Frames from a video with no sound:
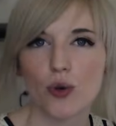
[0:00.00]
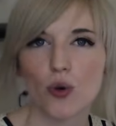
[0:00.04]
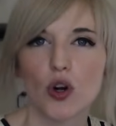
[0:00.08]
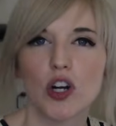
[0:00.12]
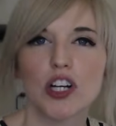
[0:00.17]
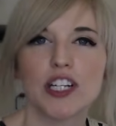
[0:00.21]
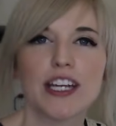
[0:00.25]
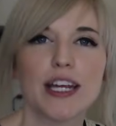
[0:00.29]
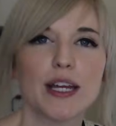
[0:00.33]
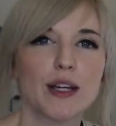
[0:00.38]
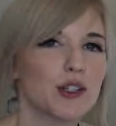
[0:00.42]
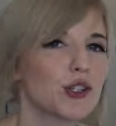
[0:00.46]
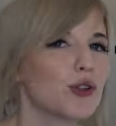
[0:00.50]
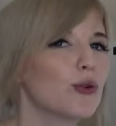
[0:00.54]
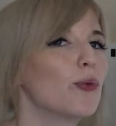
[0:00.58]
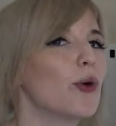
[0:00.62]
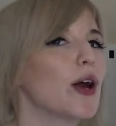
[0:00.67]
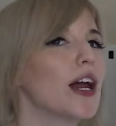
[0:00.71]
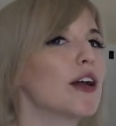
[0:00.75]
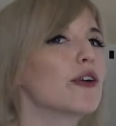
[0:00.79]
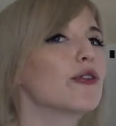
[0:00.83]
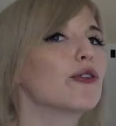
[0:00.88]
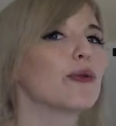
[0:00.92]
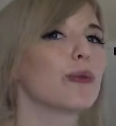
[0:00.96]
or takes
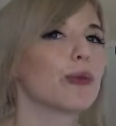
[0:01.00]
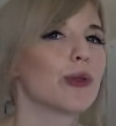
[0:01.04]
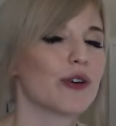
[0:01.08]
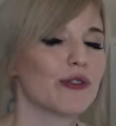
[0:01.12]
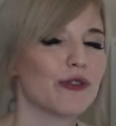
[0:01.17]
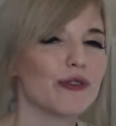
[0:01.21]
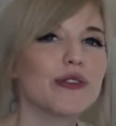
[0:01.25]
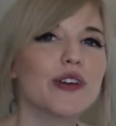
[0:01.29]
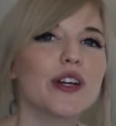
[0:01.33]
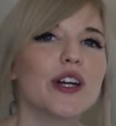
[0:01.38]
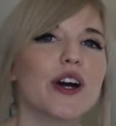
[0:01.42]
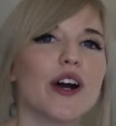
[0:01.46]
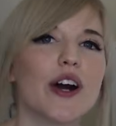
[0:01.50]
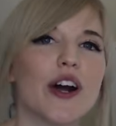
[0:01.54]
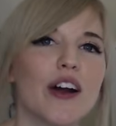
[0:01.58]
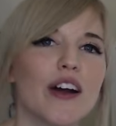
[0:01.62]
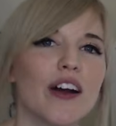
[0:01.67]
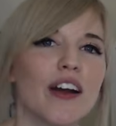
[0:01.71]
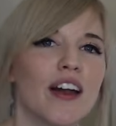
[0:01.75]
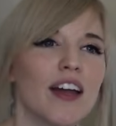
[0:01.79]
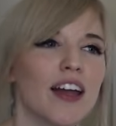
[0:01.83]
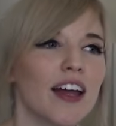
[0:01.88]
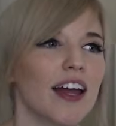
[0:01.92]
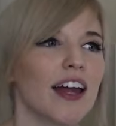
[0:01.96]
away from the fear,
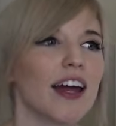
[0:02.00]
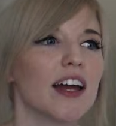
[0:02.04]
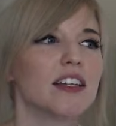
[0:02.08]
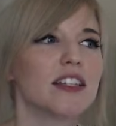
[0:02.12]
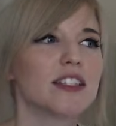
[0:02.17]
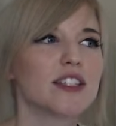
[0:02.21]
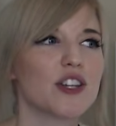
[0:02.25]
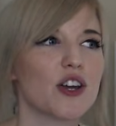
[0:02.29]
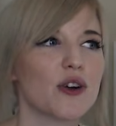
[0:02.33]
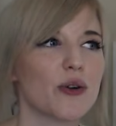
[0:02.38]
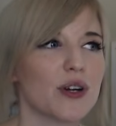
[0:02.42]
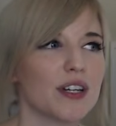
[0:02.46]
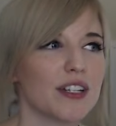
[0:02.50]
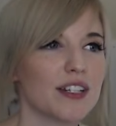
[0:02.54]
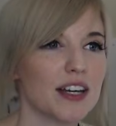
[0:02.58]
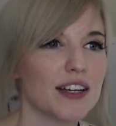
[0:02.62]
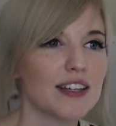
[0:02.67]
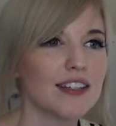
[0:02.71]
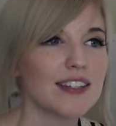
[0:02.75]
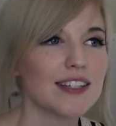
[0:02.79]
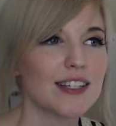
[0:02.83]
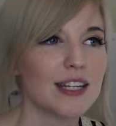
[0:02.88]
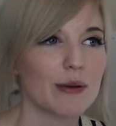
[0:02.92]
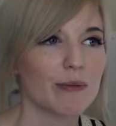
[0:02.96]
and so it
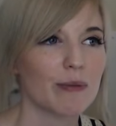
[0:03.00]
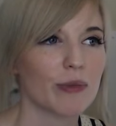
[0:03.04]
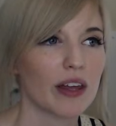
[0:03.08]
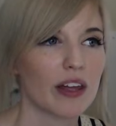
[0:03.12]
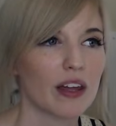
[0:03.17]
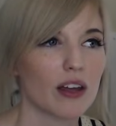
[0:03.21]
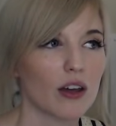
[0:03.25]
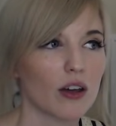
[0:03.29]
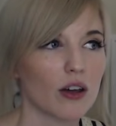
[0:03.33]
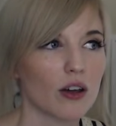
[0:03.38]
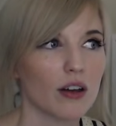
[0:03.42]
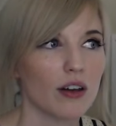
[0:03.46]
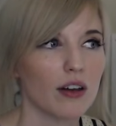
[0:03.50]
does seem like